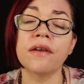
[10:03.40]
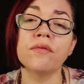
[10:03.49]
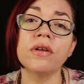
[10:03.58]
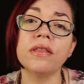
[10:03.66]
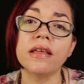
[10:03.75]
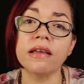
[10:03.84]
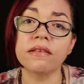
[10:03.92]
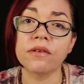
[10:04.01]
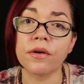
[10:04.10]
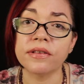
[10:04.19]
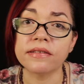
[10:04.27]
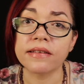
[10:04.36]
everything is
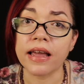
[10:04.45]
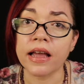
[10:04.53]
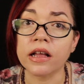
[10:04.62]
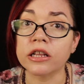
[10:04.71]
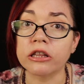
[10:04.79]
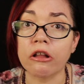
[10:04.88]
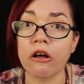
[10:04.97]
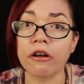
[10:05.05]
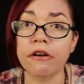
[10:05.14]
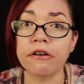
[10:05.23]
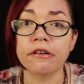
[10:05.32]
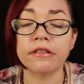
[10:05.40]
going to take
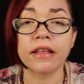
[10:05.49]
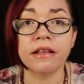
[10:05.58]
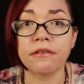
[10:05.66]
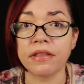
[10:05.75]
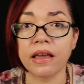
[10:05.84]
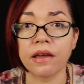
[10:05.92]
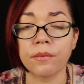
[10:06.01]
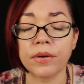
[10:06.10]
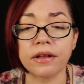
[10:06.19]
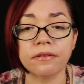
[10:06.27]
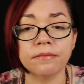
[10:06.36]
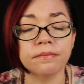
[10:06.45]
longer than you think it
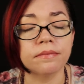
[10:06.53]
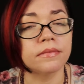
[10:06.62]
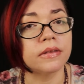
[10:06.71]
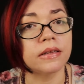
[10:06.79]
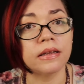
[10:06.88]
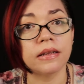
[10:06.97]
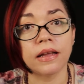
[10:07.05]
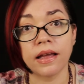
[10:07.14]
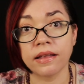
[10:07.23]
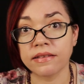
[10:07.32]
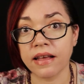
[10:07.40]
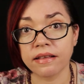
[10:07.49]
will.
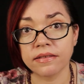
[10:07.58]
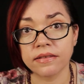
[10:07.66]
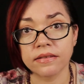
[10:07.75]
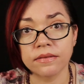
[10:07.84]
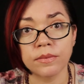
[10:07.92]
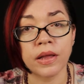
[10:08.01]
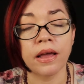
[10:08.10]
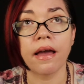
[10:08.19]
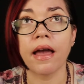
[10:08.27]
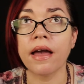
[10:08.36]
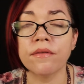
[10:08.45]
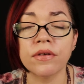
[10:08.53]
It does.
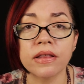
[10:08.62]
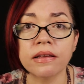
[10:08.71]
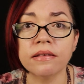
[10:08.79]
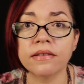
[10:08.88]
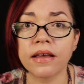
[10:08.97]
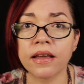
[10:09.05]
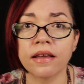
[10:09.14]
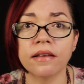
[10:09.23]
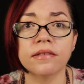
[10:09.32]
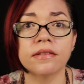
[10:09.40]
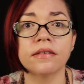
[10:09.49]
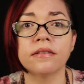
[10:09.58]
Everything
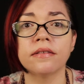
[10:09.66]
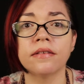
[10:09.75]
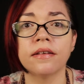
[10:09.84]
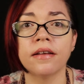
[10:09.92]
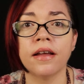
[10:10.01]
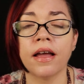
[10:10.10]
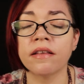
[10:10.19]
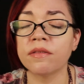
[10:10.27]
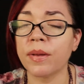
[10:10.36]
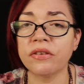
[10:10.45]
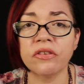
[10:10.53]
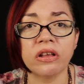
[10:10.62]
takes,
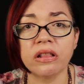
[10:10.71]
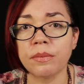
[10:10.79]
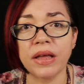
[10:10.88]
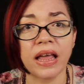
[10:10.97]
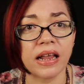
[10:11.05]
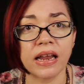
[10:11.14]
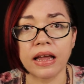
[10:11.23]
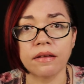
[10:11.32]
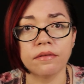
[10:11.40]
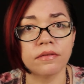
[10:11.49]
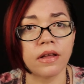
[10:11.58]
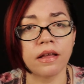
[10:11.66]
especially at the beginning,
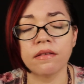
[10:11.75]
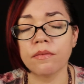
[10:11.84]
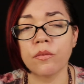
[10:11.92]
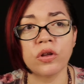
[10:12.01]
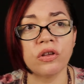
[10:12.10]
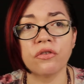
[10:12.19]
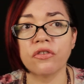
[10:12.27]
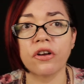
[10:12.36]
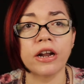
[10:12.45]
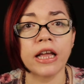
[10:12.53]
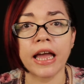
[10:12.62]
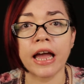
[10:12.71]
when you're
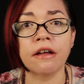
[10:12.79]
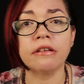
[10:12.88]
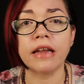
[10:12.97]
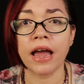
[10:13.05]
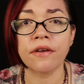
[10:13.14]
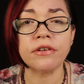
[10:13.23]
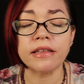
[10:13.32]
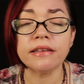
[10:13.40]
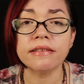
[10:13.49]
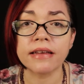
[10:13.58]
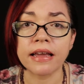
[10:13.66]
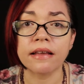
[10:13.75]
starting out,
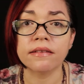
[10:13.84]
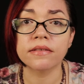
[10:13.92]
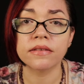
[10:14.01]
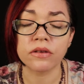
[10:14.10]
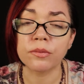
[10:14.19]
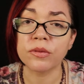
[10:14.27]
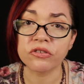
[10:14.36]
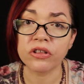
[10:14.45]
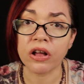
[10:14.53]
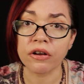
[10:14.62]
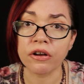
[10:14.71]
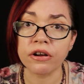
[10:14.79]
everything takes so much
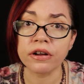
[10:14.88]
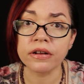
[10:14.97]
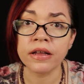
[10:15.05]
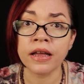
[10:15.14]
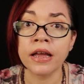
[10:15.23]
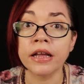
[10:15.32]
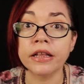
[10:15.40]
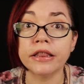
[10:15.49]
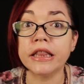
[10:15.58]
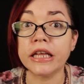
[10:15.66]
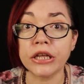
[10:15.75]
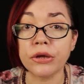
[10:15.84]
longer
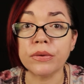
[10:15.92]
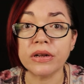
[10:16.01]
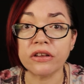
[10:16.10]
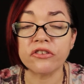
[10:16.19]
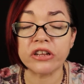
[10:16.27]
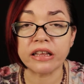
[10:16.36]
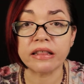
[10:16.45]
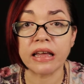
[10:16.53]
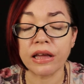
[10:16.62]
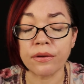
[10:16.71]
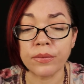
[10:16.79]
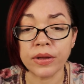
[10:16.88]
than you initially
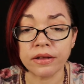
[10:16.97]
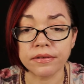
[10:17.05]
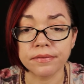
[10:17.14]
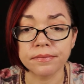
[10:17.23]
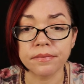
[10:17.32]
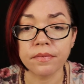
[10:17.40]
think it will.